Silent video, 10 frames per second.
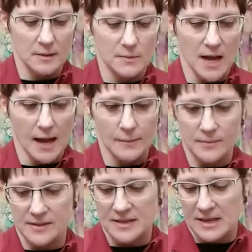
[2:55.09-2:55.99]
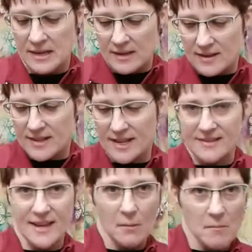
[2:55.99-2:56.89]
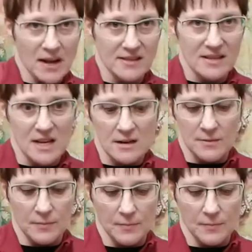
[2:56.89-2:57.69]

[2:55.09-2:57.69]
Sometimes things get messy,